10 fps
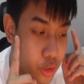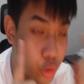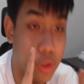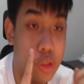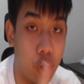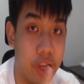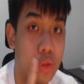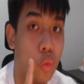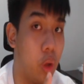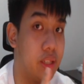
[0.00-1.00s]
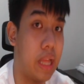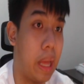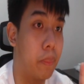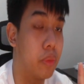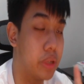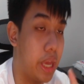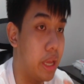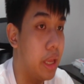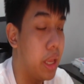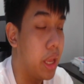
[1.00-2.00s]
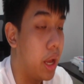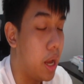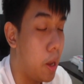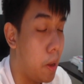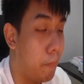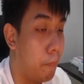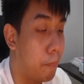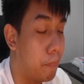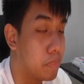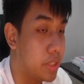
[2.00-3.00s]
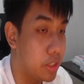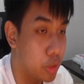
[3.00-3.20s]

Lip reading: withdraw it 1 time. Okay, 6